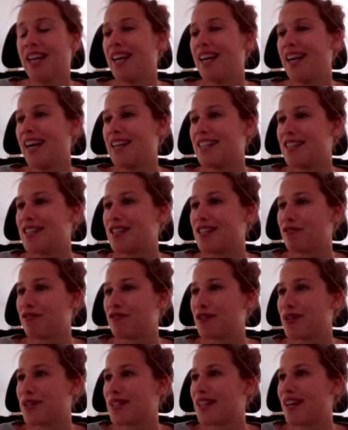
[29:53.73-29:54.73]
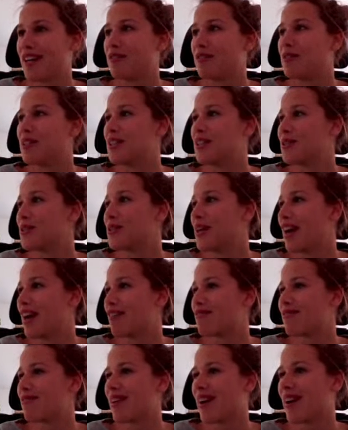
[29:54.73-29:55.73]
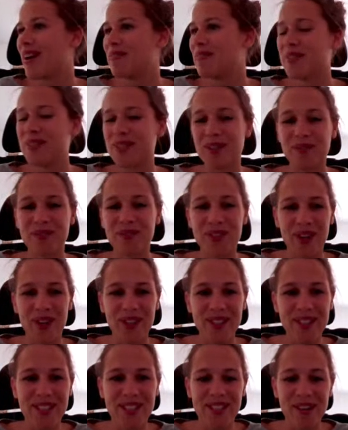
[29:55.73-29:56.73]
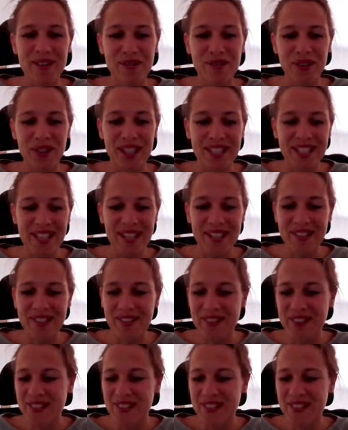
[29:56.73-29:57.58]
As it's the first time, we do have some tasks now for the second one,